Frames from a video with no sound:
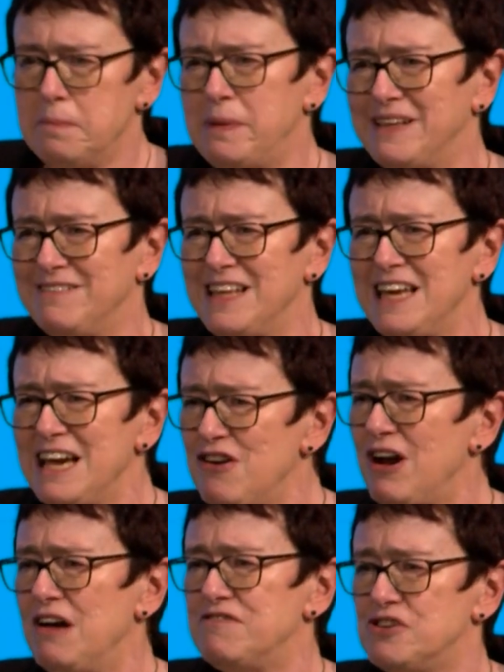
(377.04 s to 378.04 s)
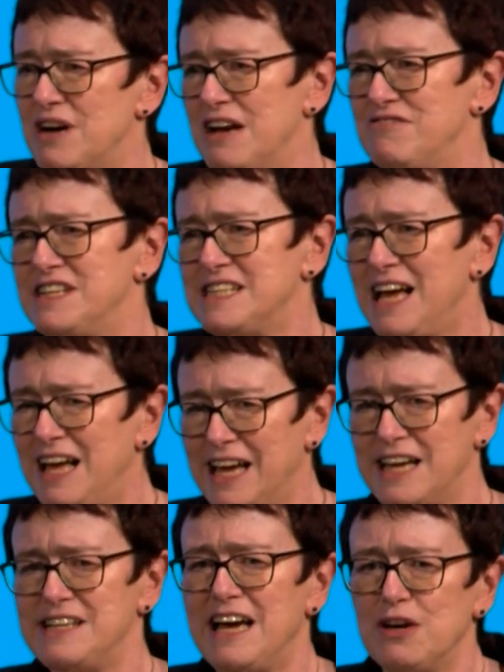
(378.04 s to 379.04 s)
But the year after I
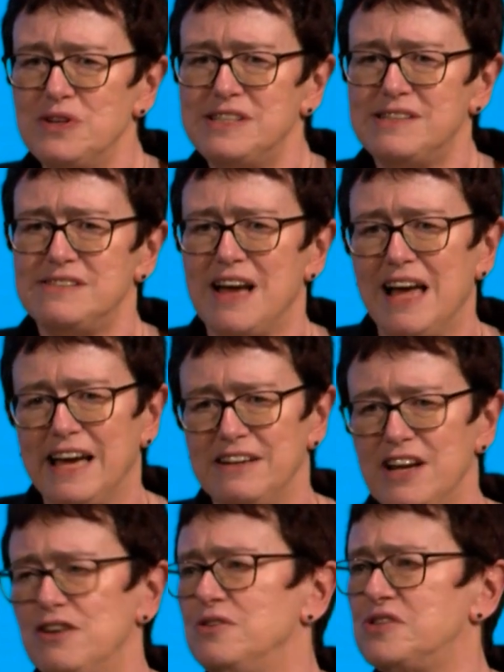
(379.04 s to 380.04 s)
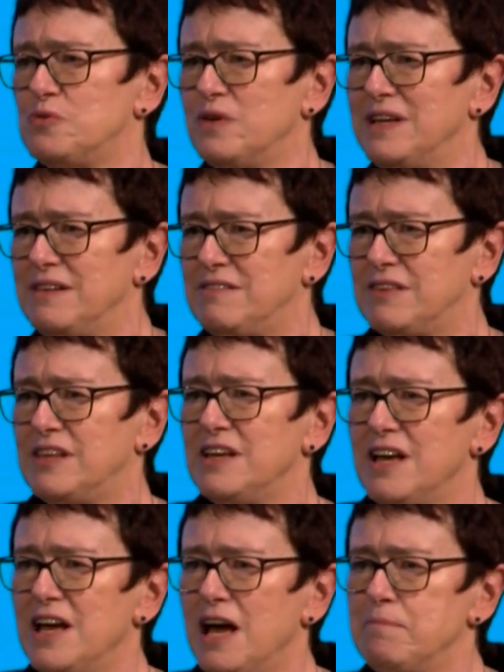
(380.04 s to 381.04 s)
retired, I was diagnosed with
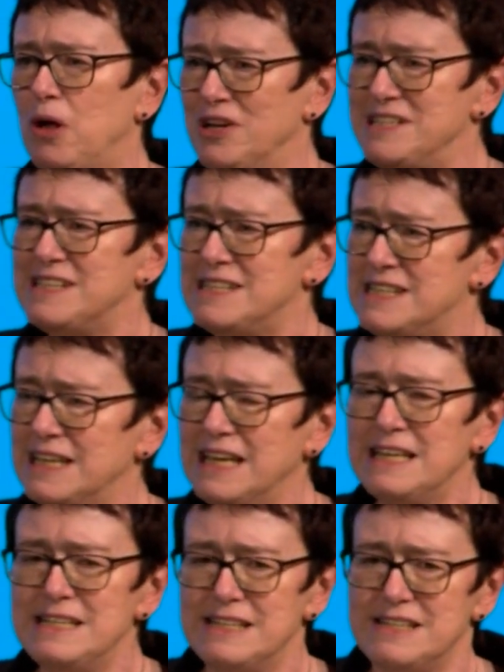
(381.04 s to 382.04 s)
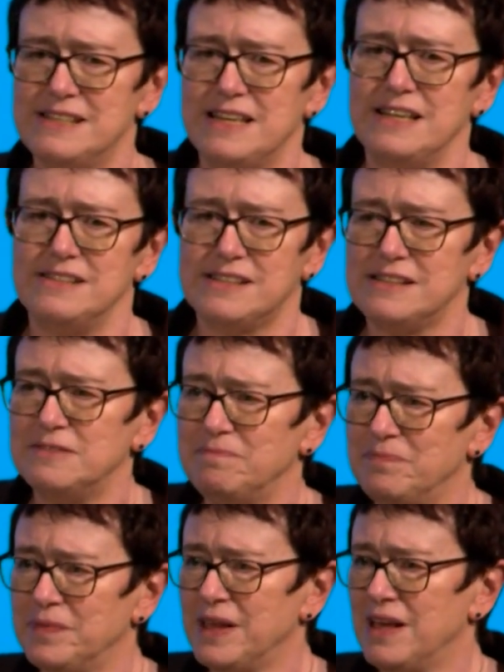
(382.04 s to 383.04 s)
polycystic kidney disease.
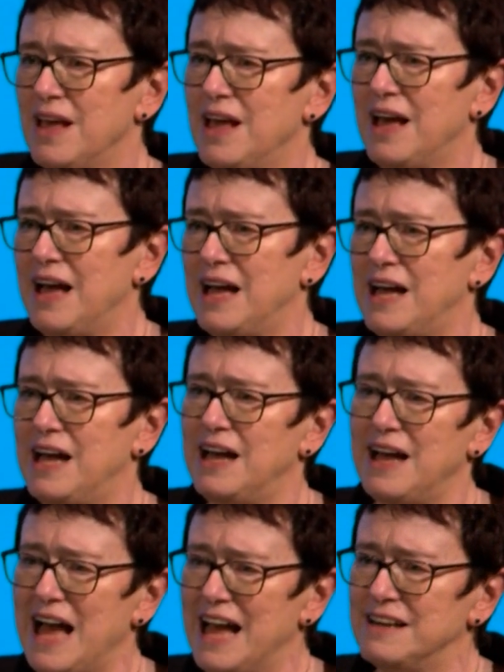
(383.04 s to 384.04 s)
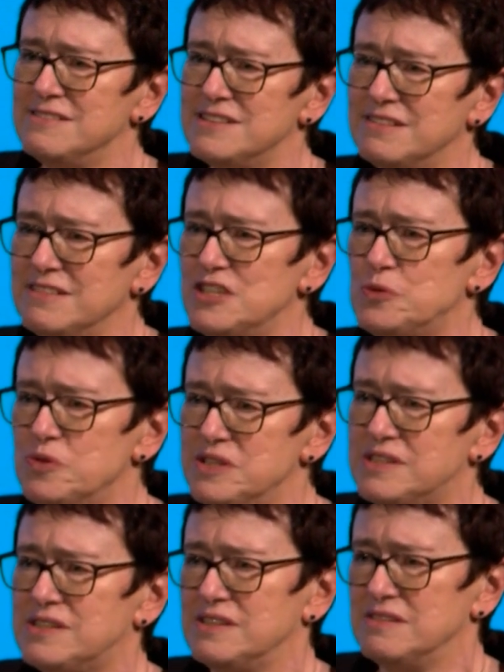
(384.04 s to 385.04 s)
And this
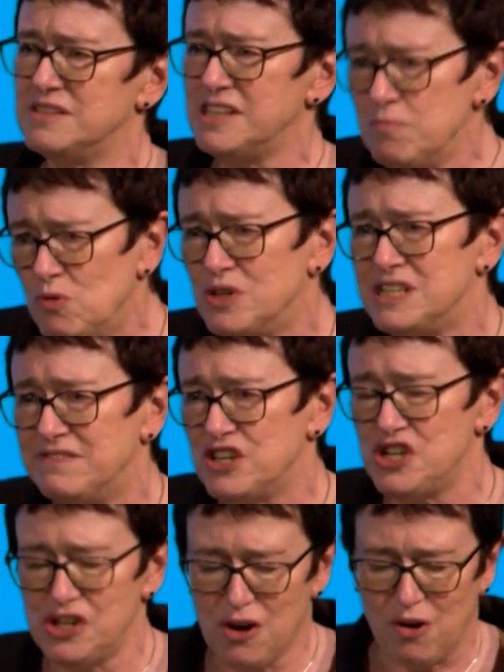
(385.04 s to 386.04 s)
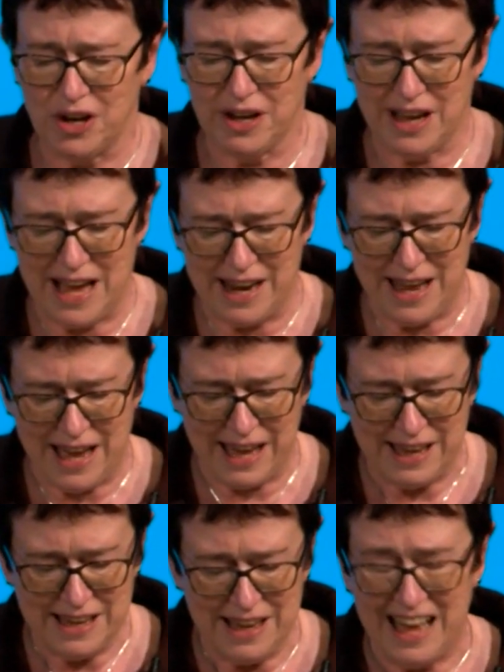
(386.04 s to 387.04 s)
was somewhat of a shock. And
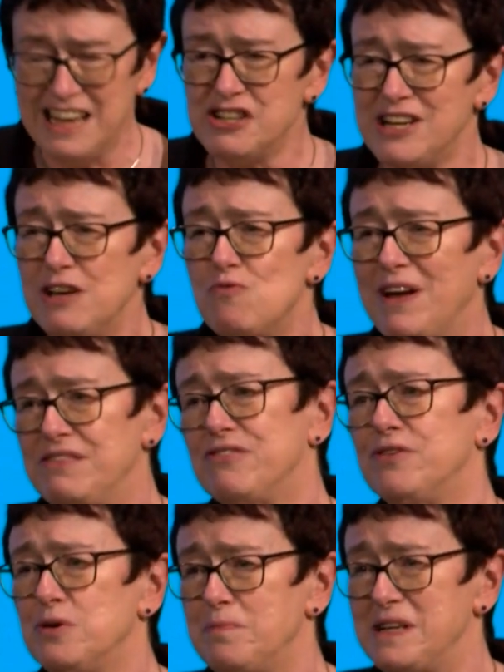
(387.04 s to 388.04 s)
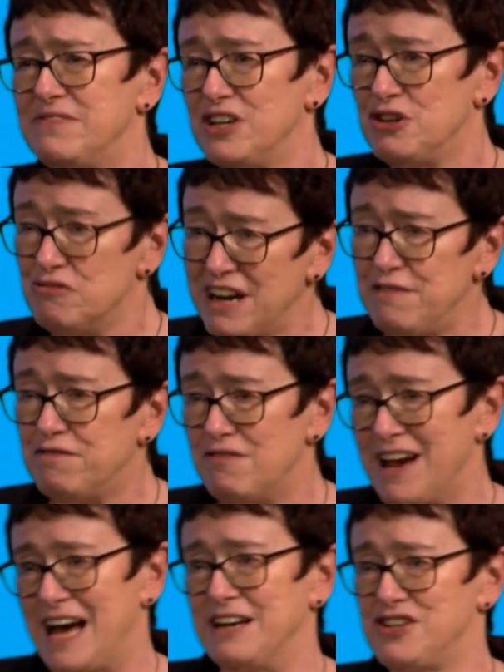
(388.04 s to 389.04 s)
I actually went through a bit of a grief
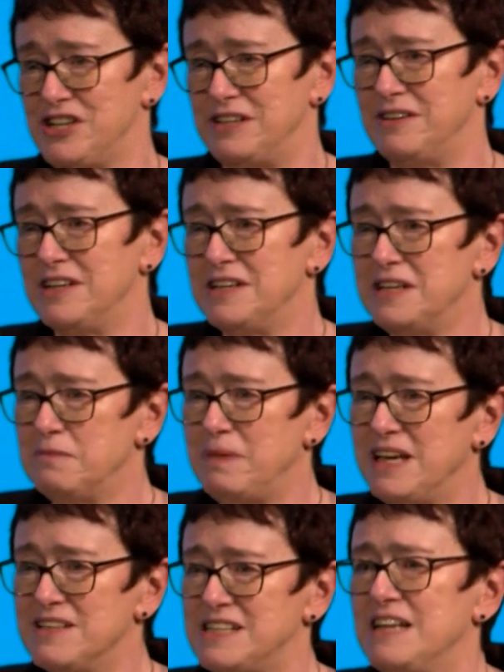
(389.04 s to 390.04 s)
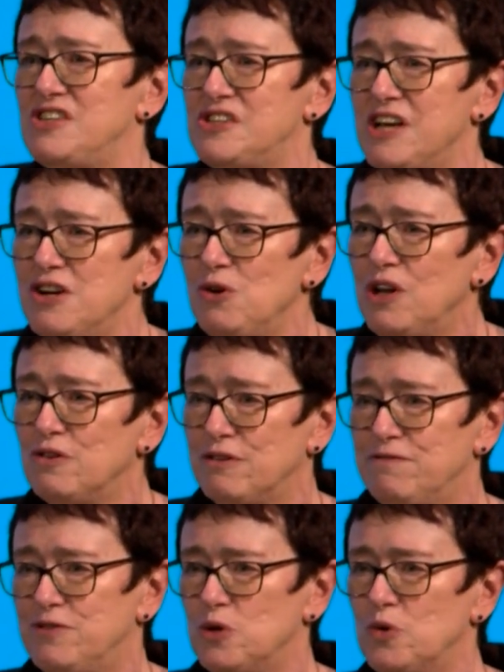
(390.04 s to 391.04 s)
reaction because I'd so
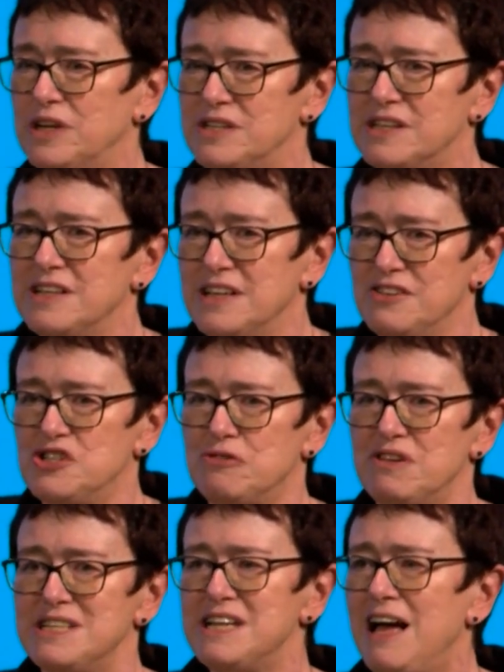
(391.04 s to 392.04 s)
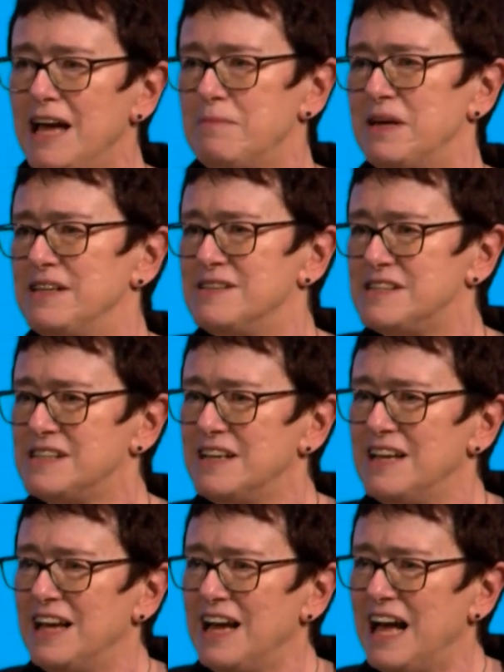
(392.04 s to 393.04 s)
looked forward to retirement.
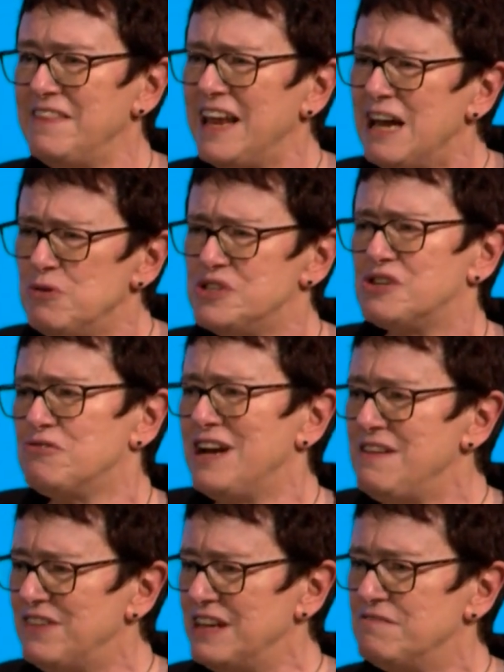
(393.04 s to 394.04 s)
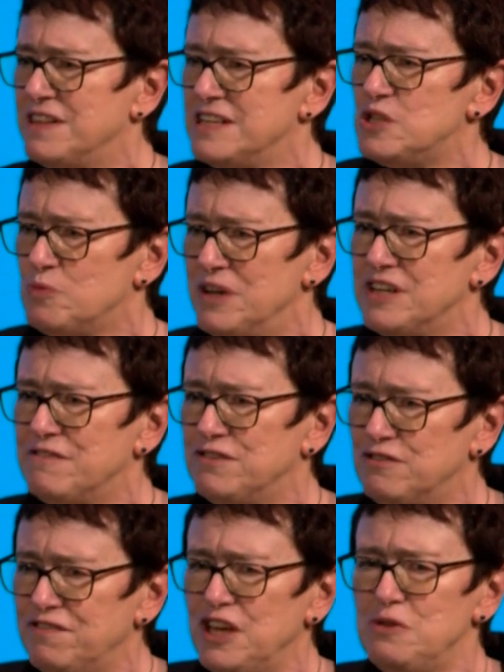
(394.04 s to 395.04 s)
And then I was grieving for this
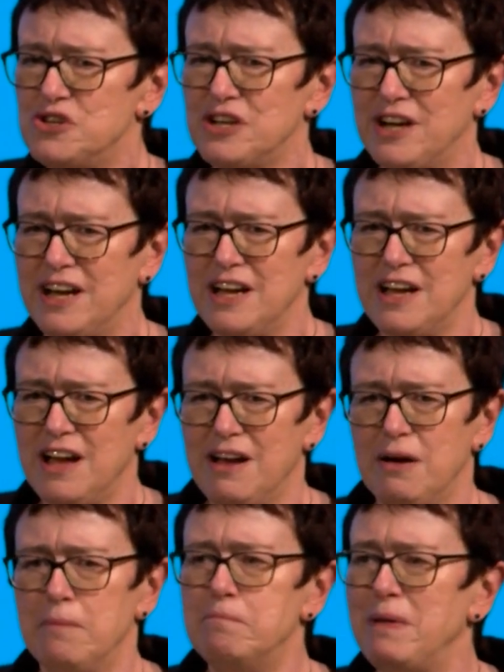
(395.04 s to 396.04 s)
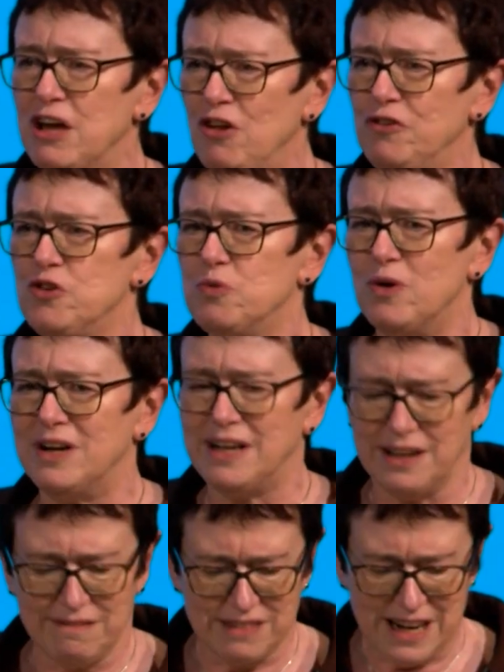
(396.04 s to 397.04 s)
wonderful future beyond
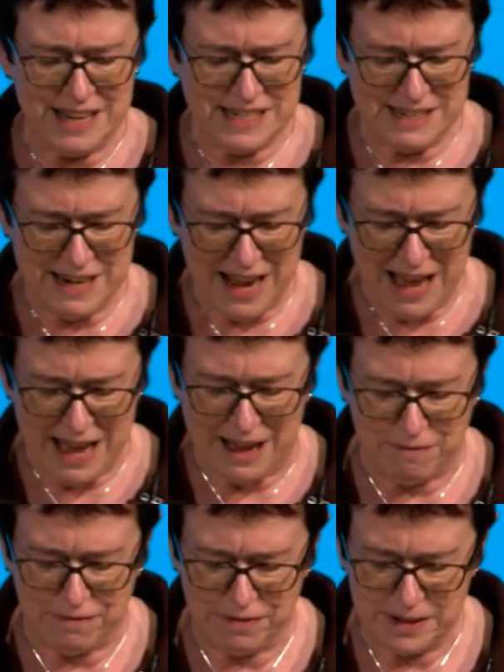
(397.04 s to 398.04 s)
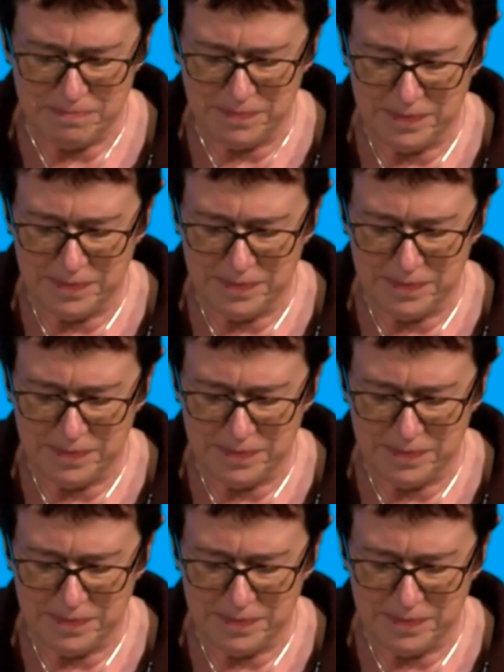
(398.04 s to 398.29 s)
work that I didn't have.